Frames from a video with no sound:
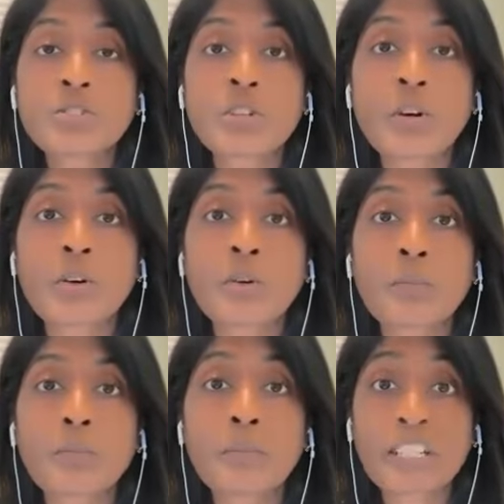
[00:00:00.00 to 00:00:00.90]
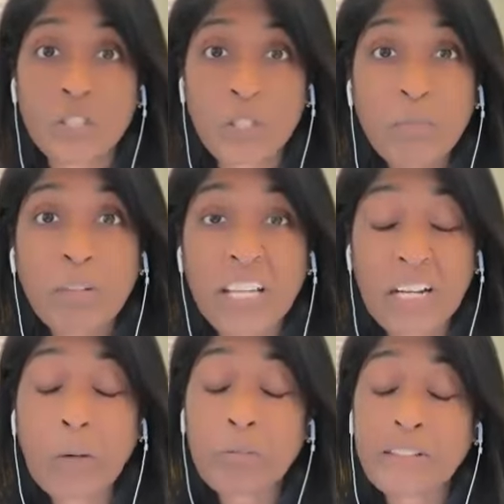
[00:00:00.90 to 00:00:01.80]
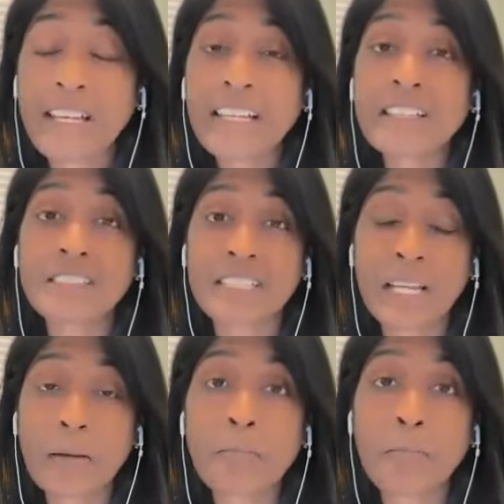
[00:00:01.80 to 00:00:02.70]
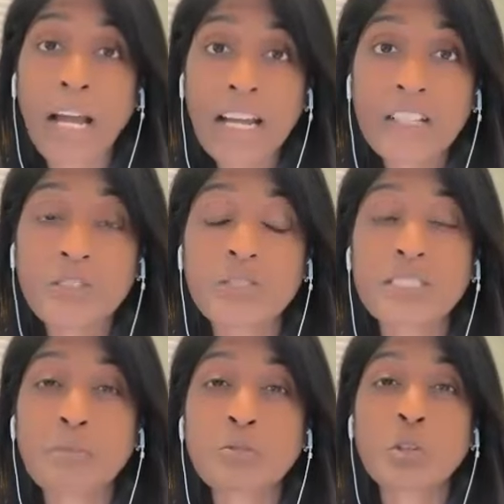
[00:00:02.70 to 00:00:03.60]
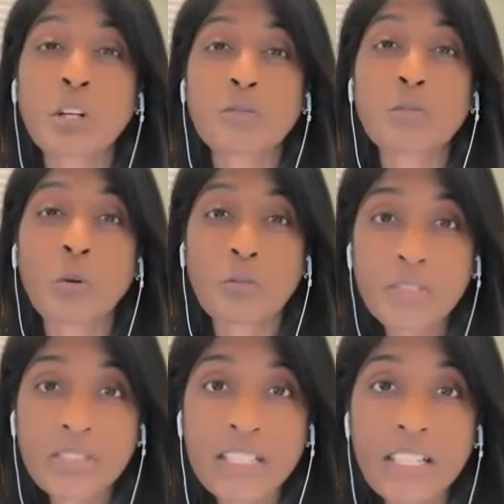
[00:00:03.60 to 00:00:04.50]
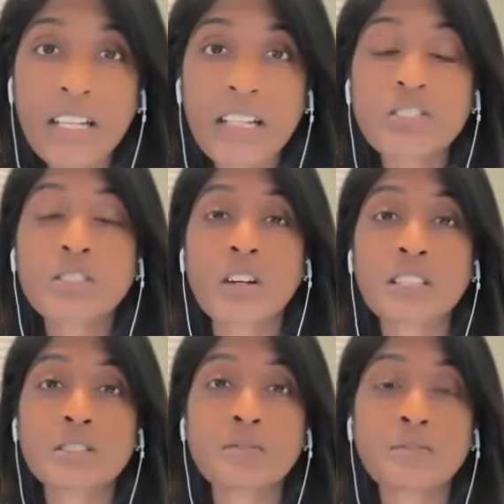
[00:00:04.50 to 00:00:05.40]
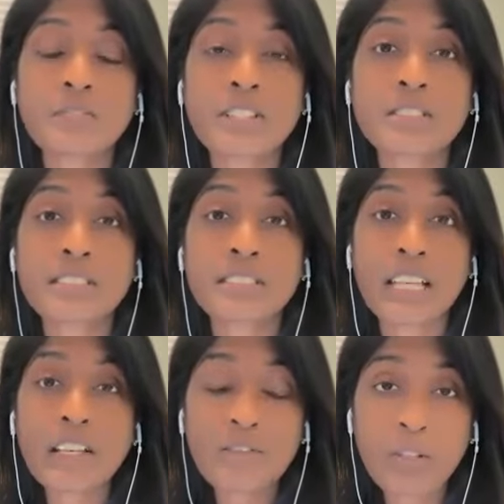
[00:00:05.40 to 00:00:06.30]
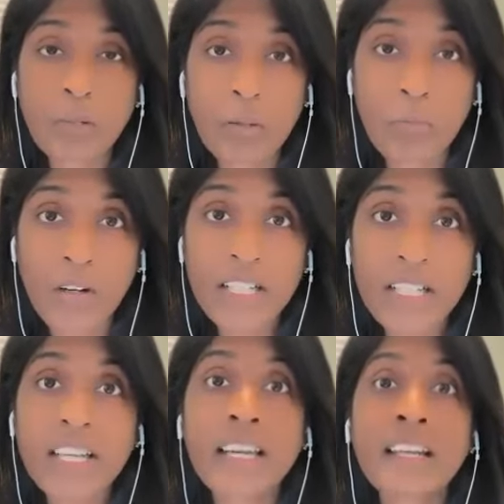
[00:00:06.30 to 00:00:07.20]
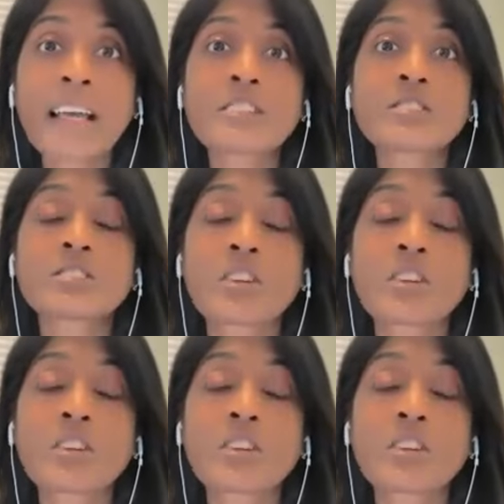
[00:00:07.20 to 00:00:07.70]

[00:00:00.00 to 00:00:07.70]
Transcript: So it took me a couple of days to get back to some sort of normalcy and start to feel safe in my body again and to